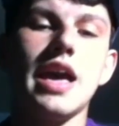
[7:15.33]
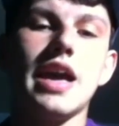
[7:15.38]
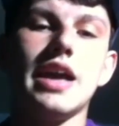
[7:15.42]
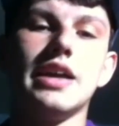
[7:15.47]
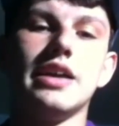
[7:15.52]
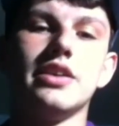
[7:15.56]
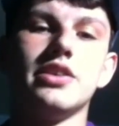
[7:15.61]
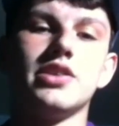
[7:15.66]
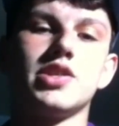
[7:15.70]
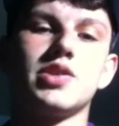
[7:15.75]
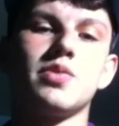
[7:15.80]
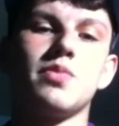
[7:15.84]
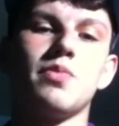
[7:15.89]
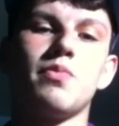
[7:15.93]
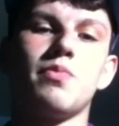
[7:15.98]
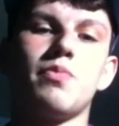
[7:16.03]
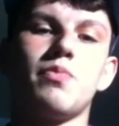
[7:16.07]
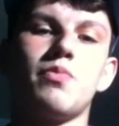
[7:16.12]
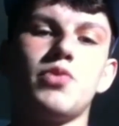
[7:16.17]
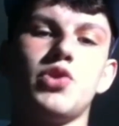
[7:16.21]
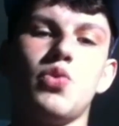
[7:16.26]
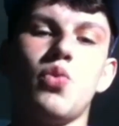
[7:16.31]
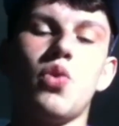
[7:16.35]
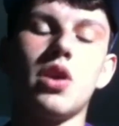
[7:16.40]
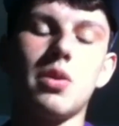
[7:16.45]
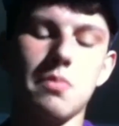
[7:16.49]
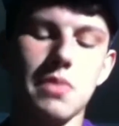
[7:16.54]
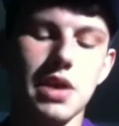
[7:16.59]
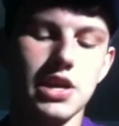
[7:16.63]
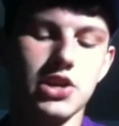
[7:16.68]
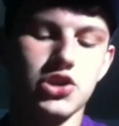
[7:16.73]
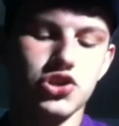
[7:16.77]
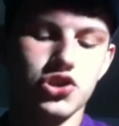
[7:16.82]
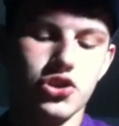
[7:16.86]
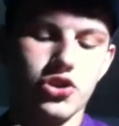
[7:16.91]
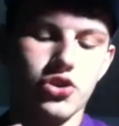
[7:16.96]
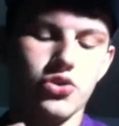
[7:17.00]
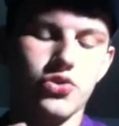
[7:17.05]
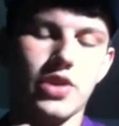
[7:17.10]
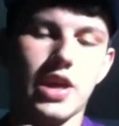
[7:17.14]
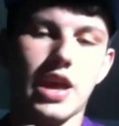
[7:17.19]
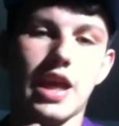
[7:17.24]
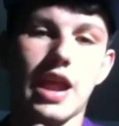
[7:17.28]
is you want to make
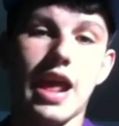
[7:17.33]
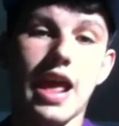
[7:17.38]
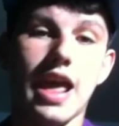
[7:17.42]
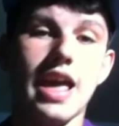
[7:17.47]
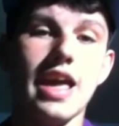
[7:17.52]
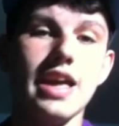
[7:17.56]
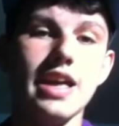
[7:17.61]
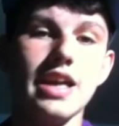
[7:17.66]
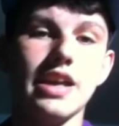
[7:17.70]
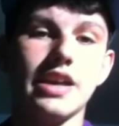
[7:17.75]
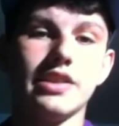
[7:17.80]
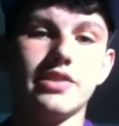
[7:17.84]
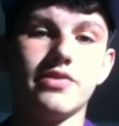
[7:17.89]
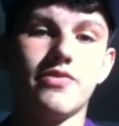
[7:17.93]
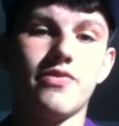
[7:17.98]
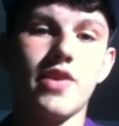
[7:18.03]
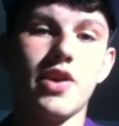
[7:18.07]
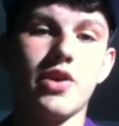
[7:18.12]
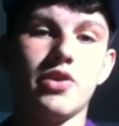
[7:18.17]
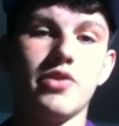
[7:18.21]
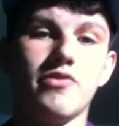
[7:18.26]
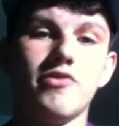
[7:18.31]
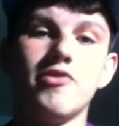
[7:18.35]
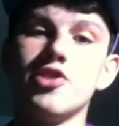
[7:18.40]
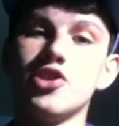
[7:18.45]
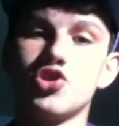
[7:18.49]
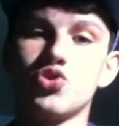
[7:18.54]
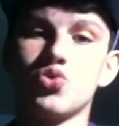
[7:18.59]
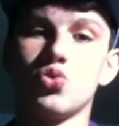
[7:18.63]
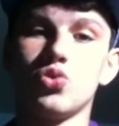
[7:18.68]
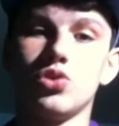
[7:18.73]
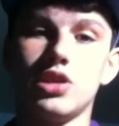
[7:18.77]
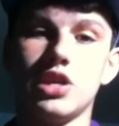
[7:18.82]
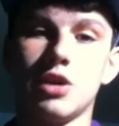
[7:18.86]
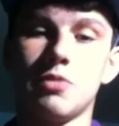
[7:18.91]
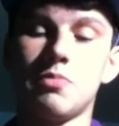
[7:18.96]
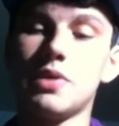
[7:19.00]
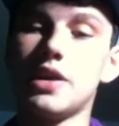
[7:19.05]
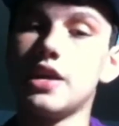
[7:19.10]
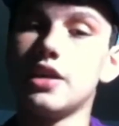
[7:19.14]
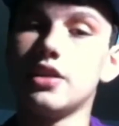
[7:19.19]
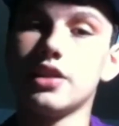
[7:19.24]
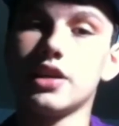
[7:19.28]
sure that A is very visually
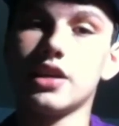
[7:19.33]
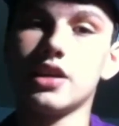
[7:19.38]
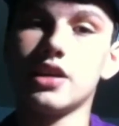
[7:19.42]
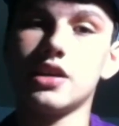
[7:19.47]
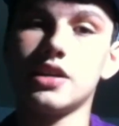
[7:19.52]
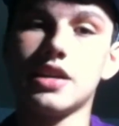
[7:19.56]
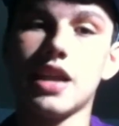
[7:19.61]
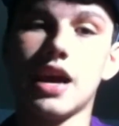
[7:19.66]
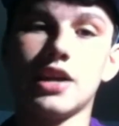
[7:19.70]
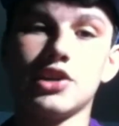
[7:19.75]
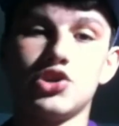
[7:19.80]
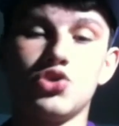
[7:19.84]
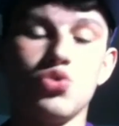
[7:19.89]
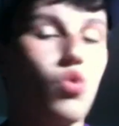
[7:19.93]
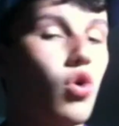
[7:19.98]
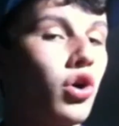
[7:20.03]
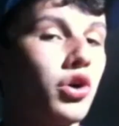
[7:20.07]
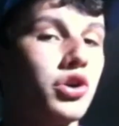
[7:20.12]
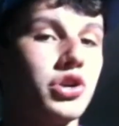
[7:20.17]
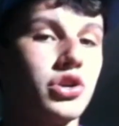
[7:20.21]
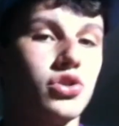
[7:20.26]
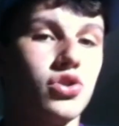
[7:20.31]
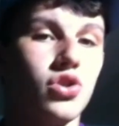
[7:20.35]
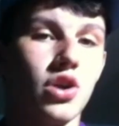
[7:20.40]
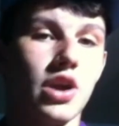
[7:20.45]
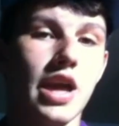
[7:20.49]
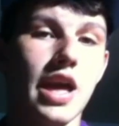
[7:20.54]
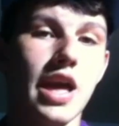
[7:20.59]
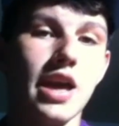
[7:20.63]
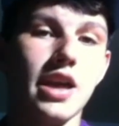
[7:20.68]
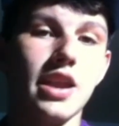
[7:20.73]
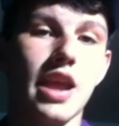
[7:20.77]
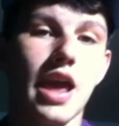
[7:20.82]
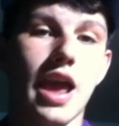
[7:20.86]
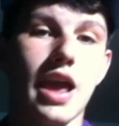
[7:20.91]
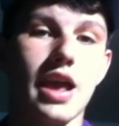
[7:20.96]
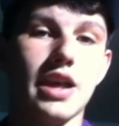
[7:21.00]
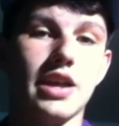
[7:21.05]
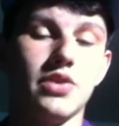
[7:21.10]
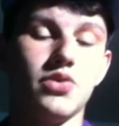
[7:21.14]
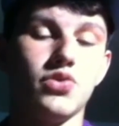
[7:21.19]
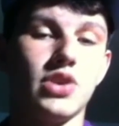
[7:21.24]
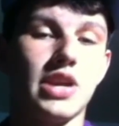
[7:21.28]
appealing, not too hard to look at,
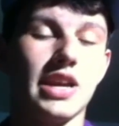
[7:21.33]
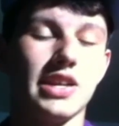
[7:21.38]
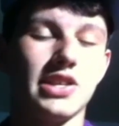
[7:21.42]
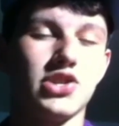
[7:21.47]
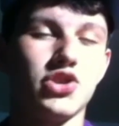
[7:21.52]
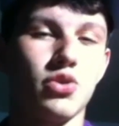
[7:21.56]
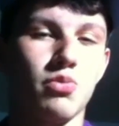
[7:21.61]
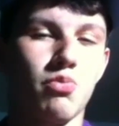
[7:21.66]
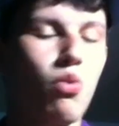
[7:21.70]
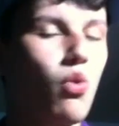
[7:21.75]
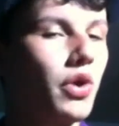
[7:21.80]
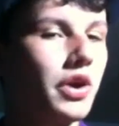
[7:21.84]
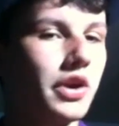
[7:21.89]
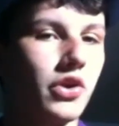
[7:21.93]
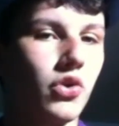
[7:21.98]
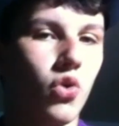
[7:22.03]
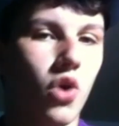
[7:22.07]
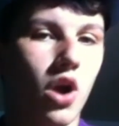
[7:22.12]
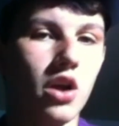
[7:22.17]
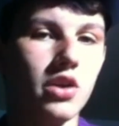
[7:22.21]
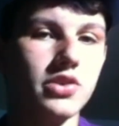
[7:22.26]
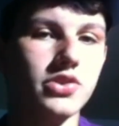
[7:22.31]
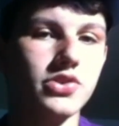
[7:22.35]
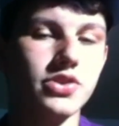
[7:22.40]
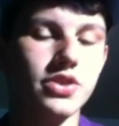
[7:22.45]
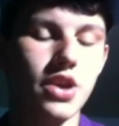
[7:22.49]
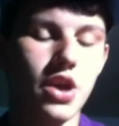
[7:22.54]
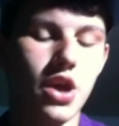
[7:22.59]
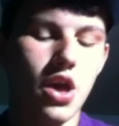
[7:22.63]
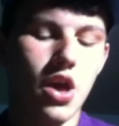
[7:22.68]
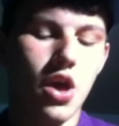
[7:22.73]
and gets your point across.